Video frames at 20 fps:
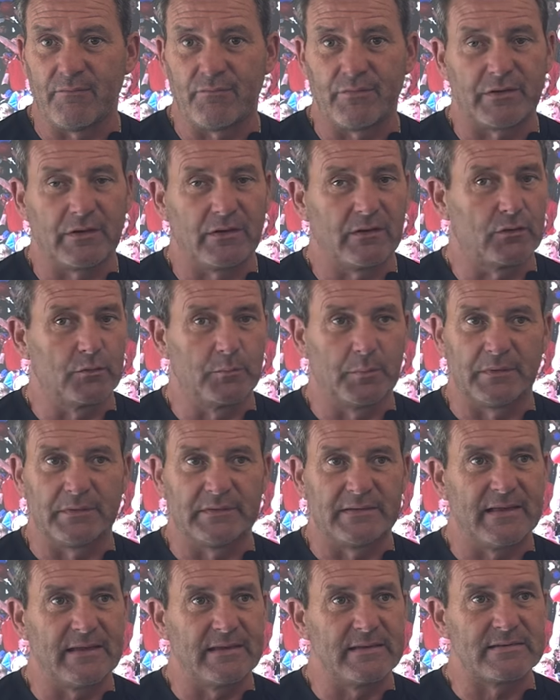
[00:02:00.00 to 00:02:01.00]
every couple
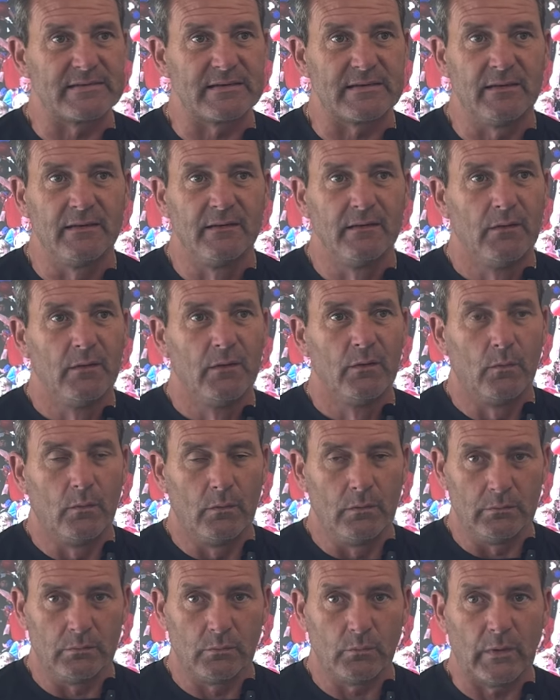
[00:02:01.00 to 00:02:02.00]
of days,
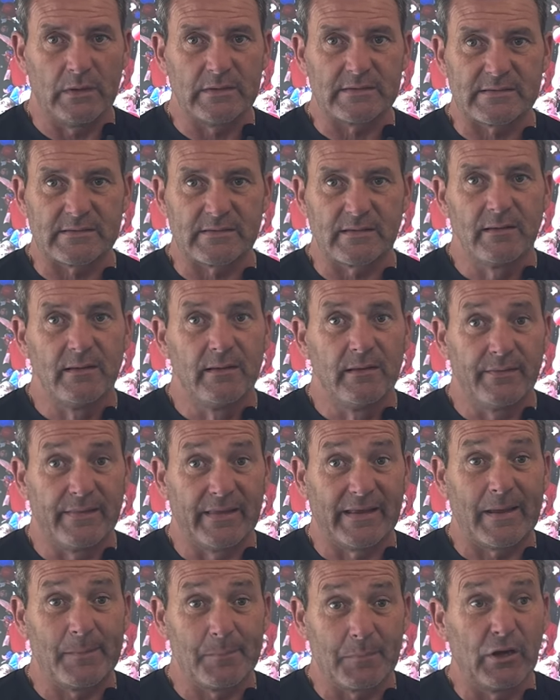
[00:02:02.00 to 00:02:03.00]
and whilst
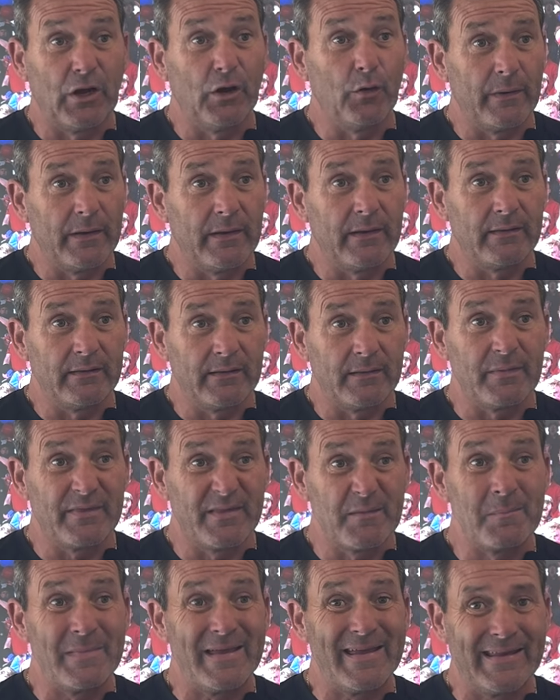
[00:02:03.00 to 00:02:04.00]
they kept going and
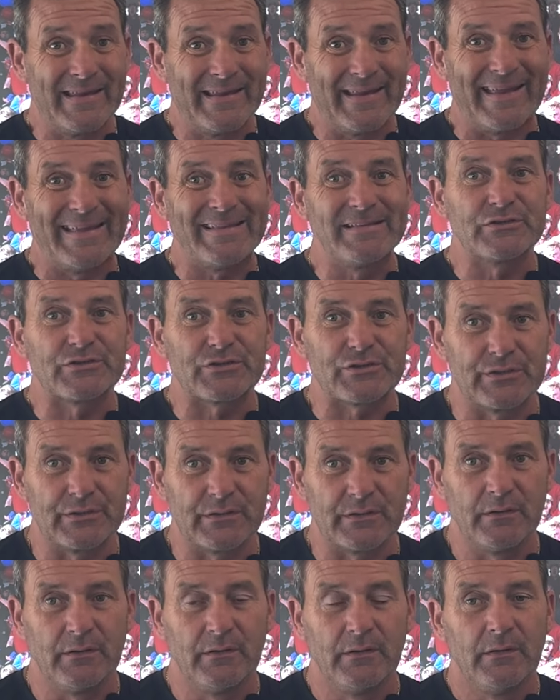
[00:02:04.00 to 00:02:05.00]
they made it
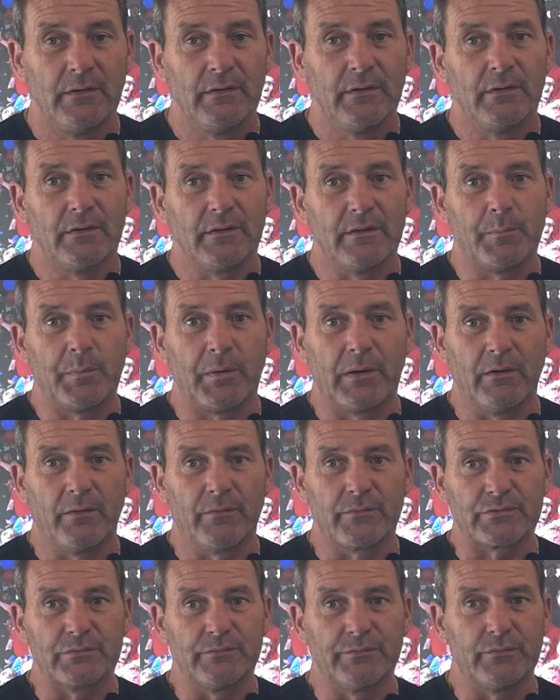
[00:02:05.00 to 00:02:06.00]
into the
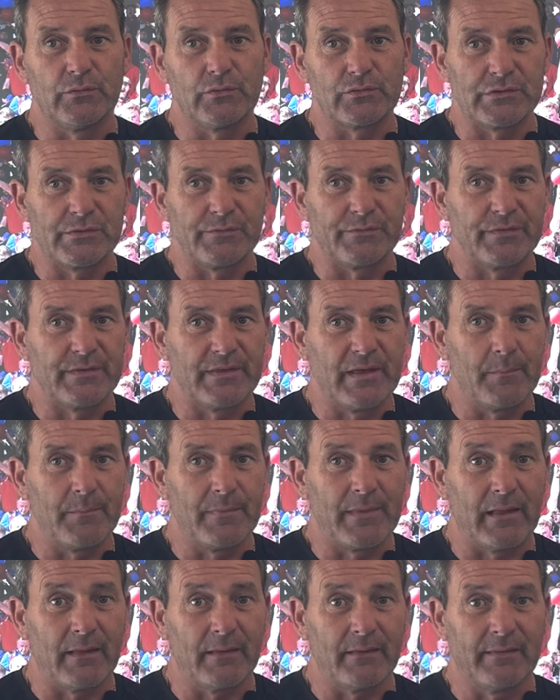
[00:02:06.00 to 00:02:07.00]
playoffs, unfortunately for them,
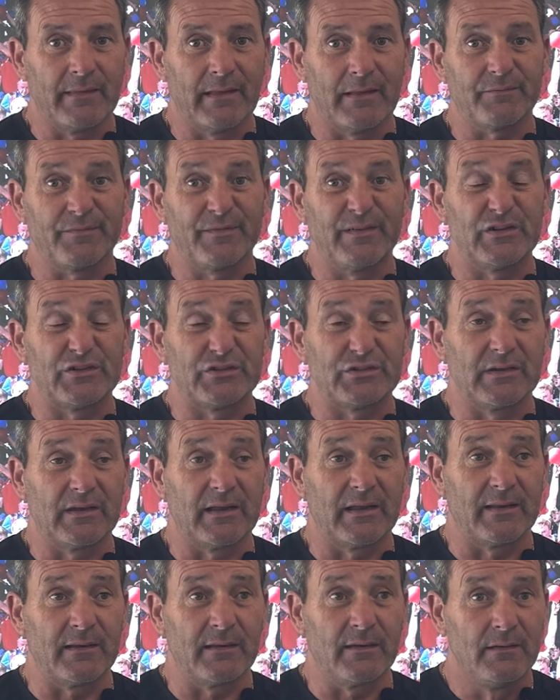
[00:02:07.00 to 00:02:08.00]
that finishing
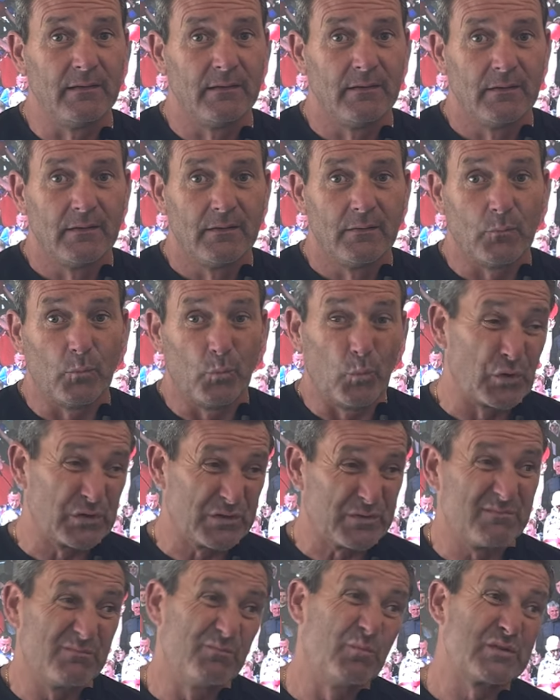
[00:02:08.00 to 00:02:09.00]
line
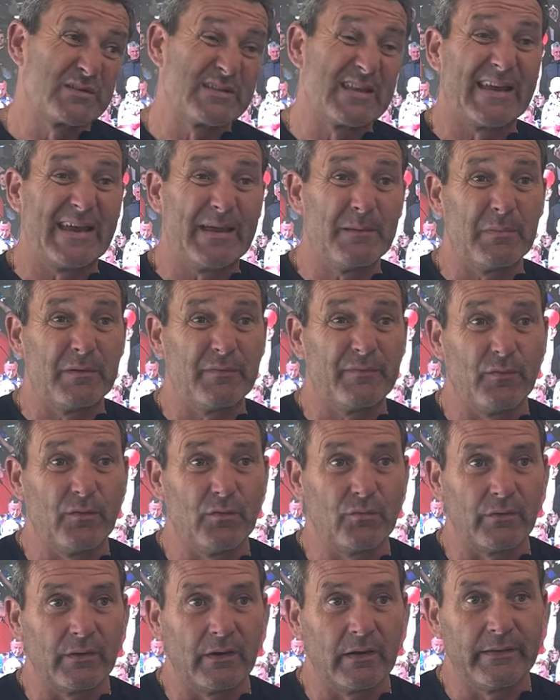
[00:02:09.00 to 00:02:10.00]
was the game
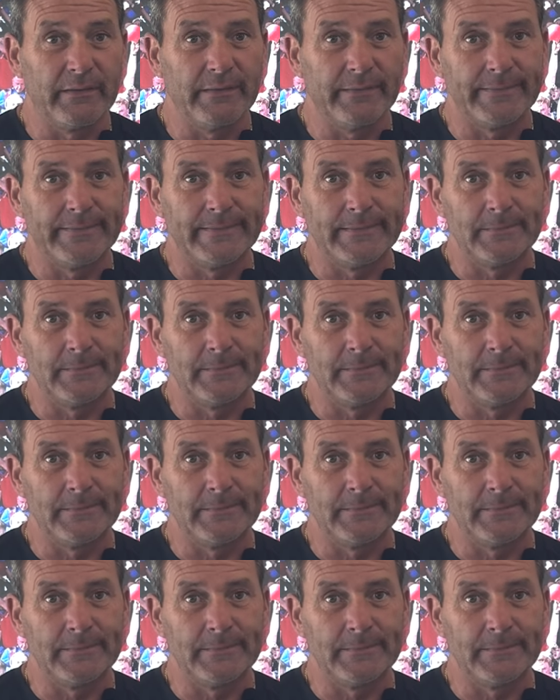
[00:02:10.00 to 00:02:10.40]
before, really.